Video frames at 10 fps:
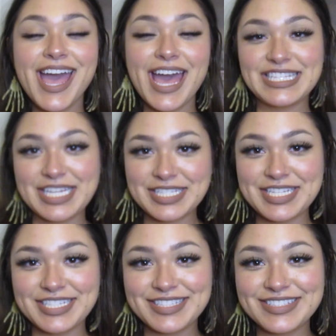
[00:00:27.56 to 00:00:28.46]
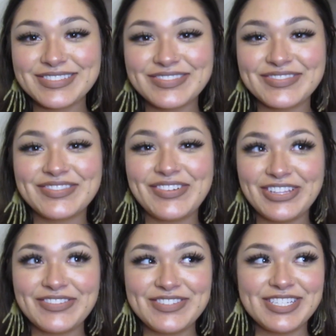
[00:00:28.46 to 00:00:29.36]
Hi, sexies.
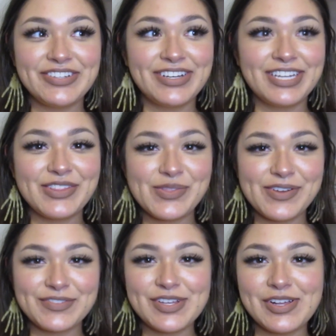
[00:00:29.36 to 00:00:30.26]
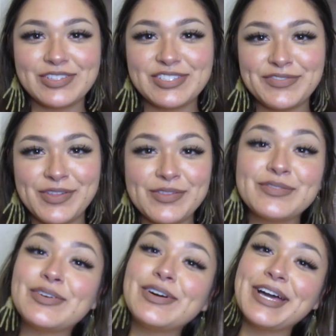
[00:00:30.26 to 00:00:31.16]
Welcome to another thrift haul to fill the
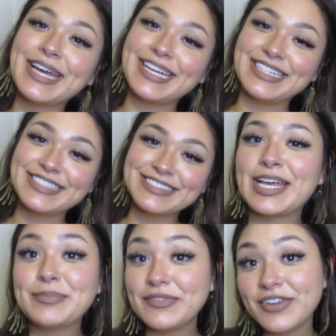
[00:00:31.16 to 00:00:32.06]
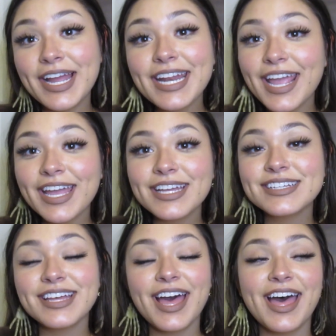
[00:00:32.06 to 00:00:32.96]
void. Happy Friday.
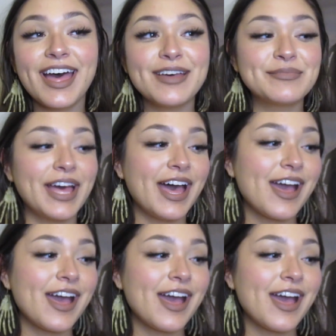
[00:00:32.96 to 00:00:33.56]
I